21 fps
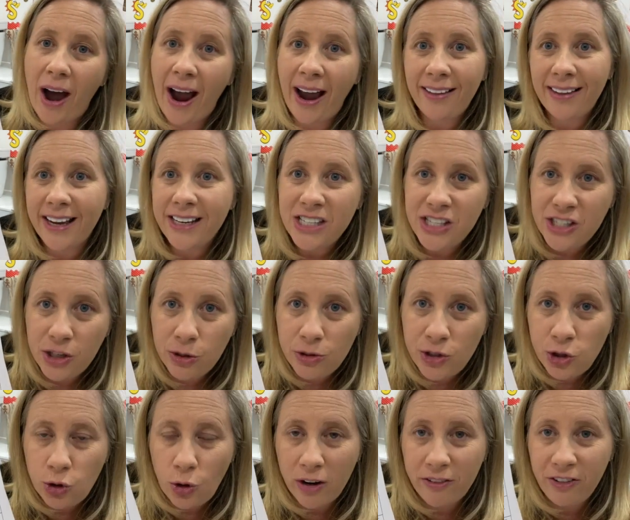I like to
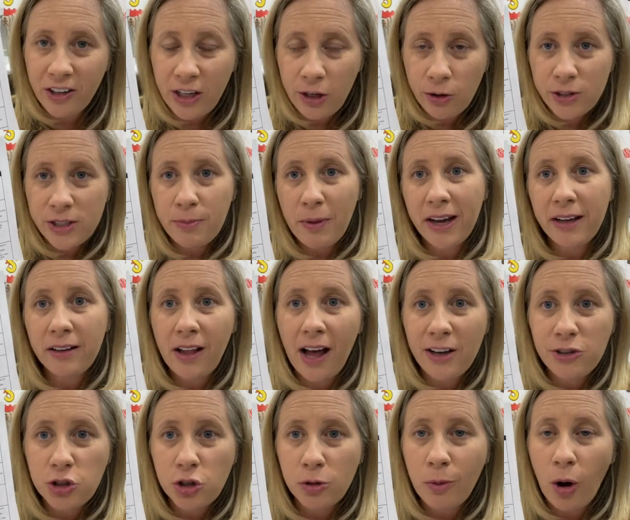use short videos in my
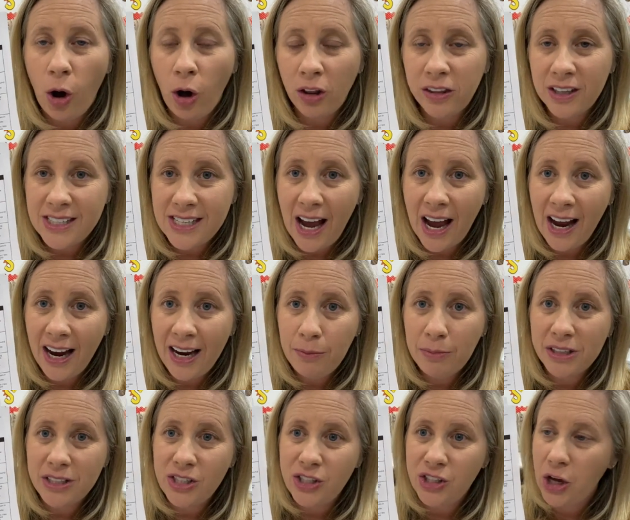classroom all the time,
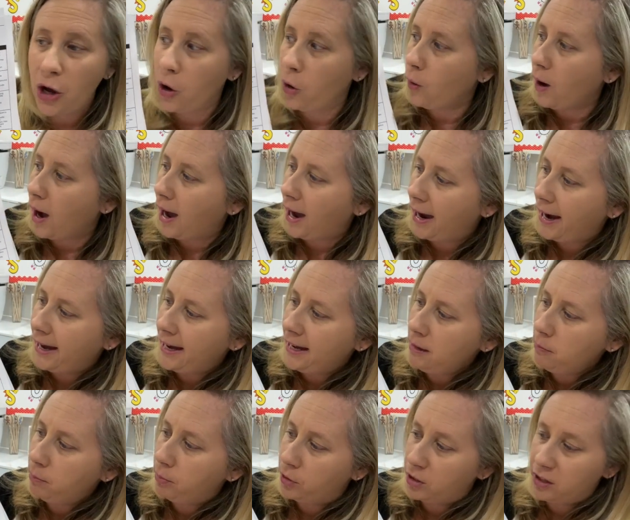and so
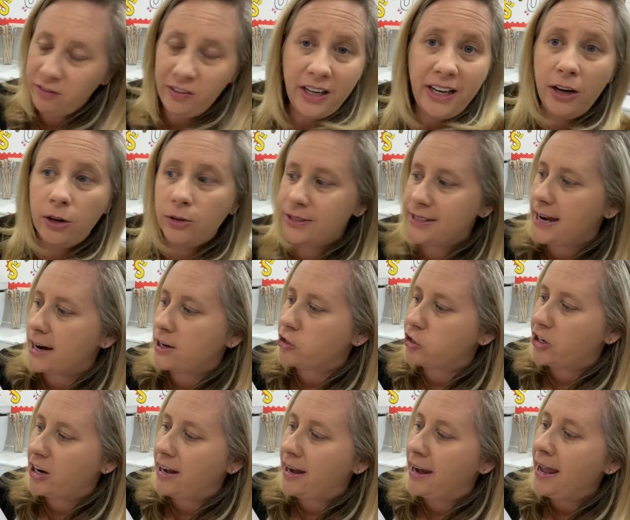I put a video
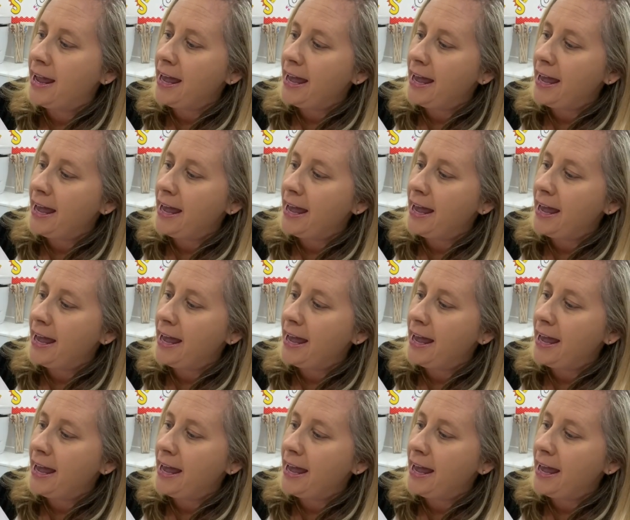section,